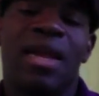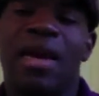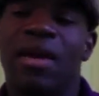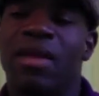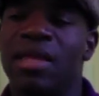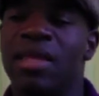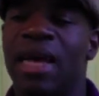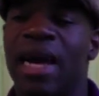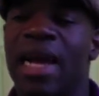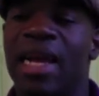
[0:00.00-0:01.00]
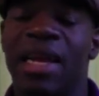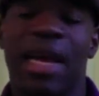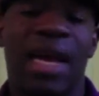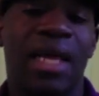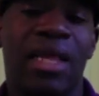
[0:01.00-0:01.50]
Now, this guy
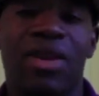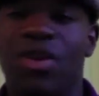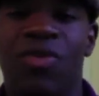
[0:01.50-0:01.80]
has no